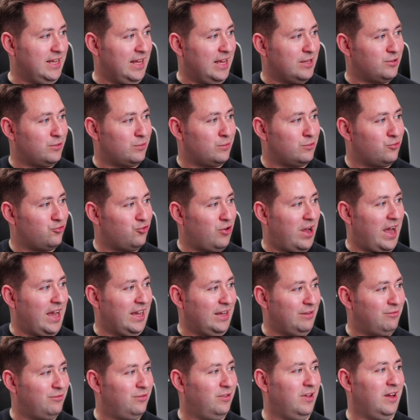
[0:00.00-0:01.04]
It has a little
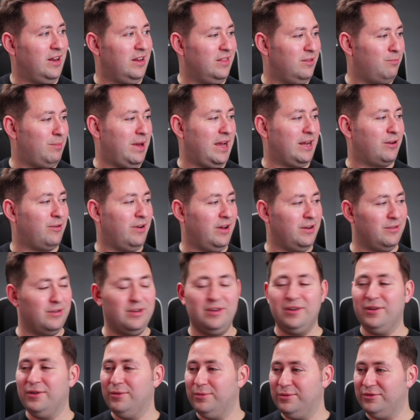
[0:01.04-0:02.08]
dragon flying in the background,
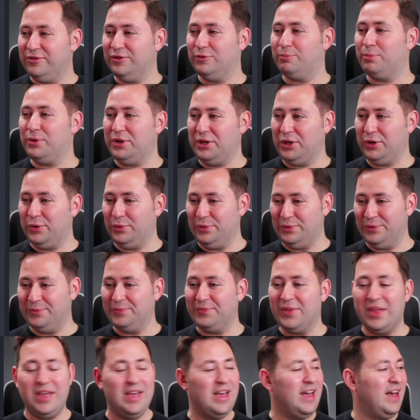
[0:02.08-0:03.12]
which is pretty cool.